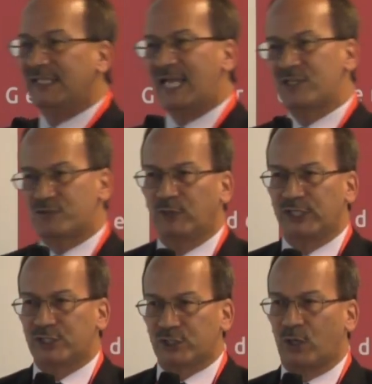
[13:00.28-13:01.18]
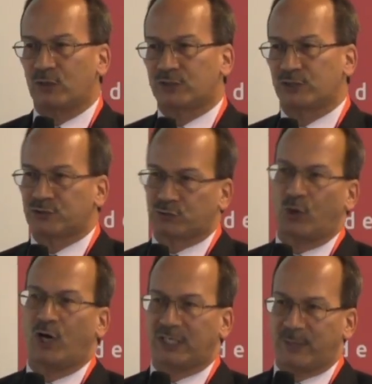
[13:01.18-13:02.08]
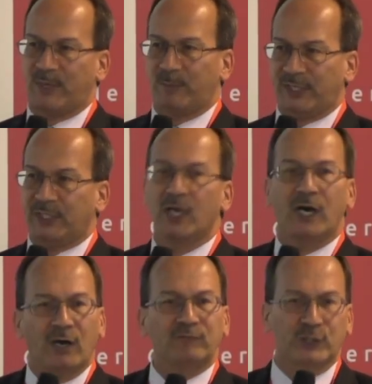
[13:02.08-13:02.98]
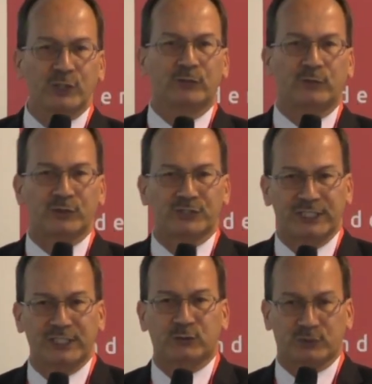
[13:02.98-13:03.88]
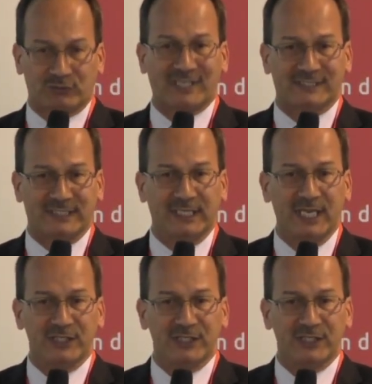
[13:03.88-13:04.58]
And that really shows the strong commitment of the university to addressing